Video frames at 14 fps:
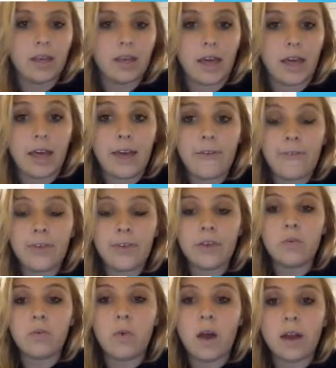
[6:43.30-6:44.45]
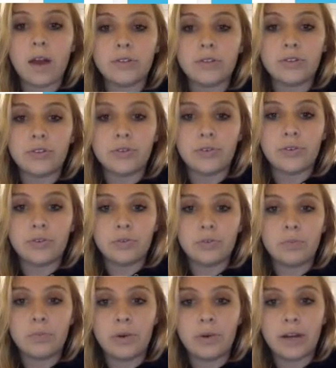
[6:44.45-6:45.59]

If you want to put